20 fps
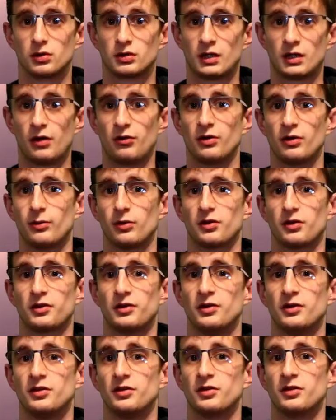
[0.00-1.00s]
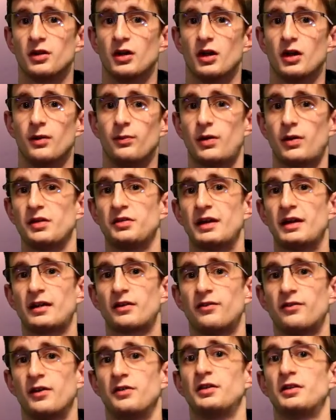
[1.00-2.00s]
current monsters by
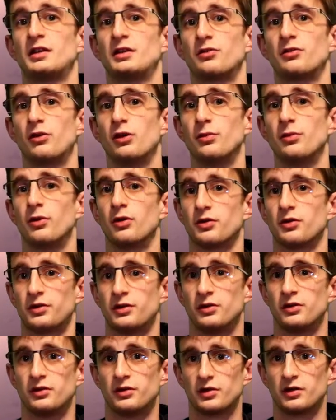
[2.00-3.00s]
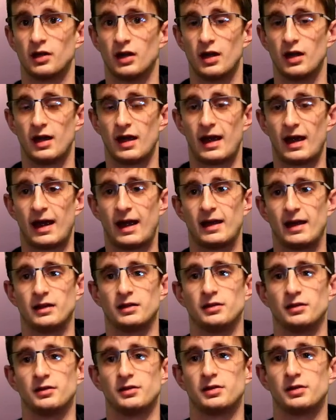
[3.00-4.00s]
sacrificing your own monsters,
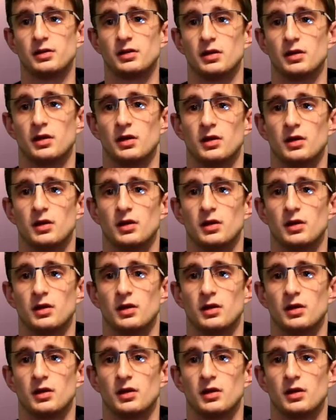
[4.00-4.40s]
and